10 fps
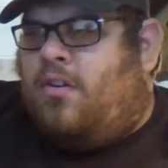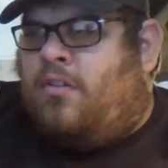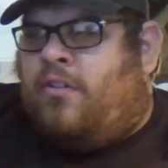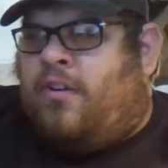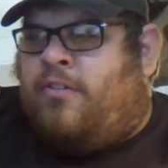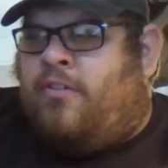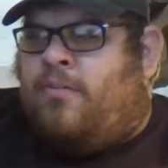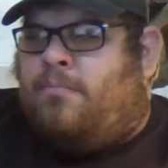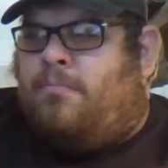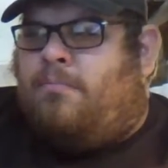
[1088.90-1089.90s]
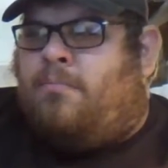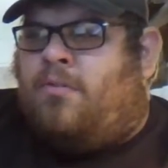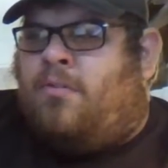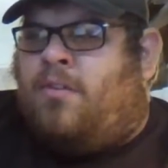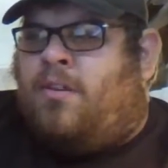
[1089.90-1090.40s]
so you got your
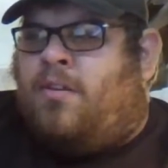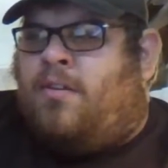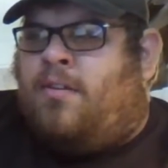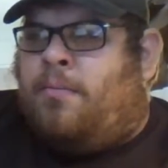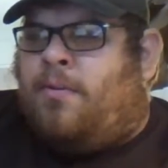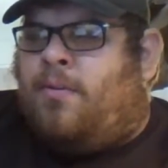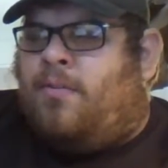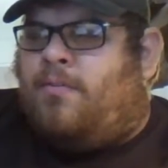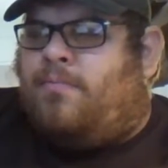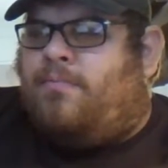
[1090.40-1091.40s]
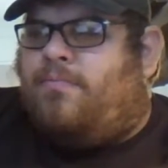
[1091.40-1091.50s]
typical, you